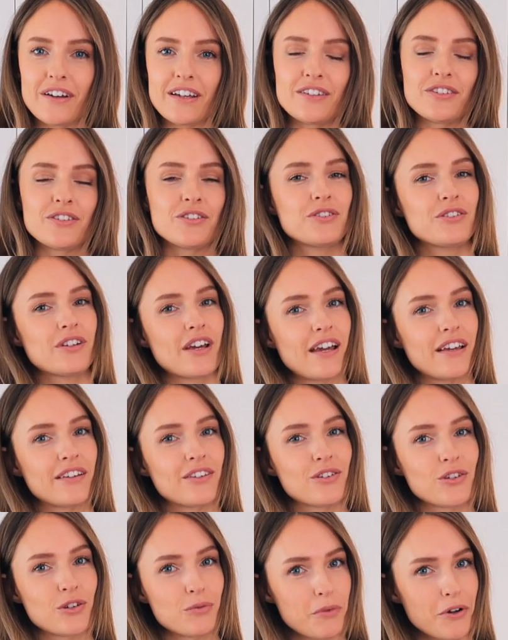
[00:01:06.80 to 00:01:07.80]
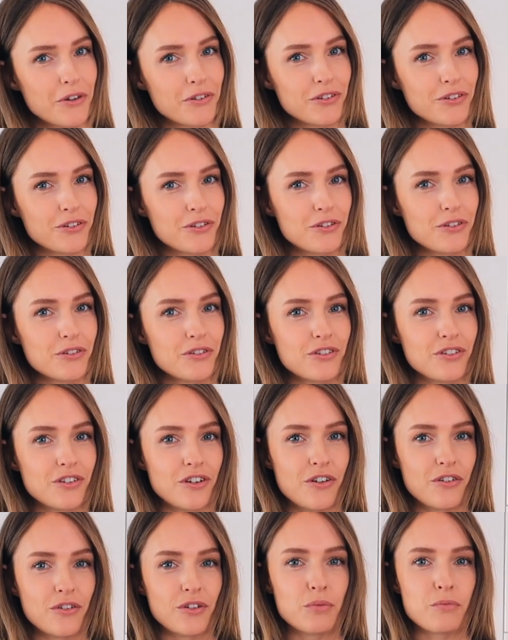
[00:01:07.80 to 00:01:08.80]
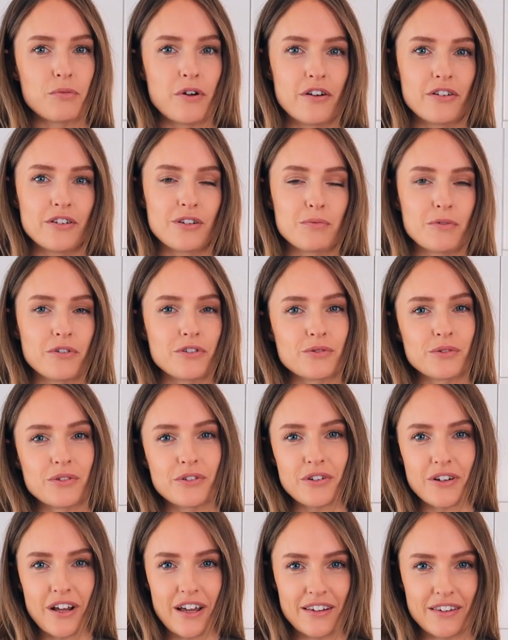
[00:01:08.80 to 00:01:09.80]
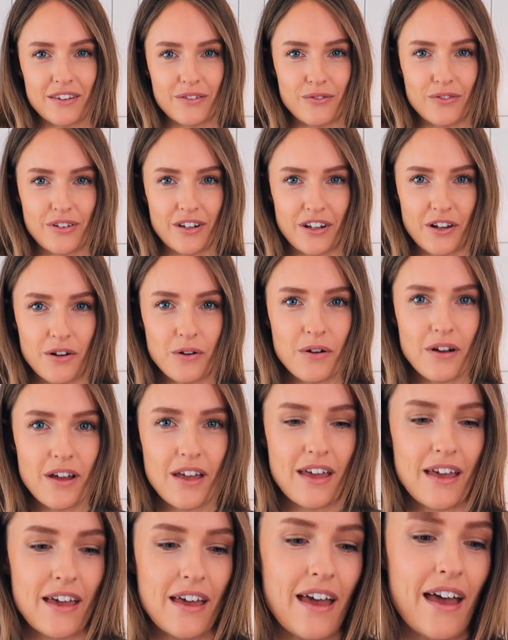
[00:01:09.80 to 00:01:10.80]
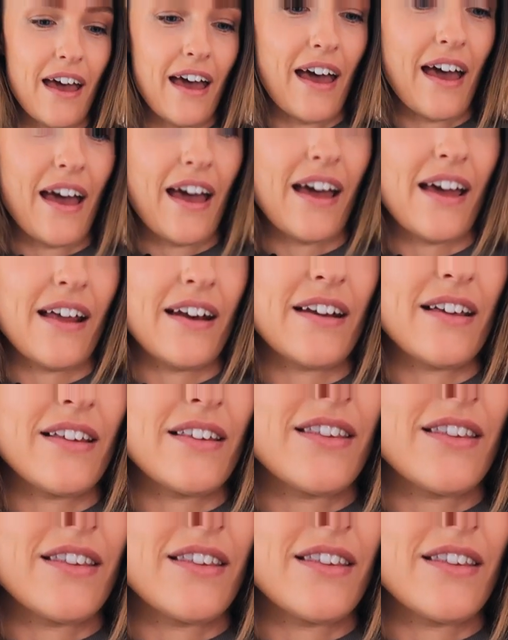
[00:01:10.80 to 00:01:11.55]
is today's sponsor. So Sprout is sponsoring today's video. And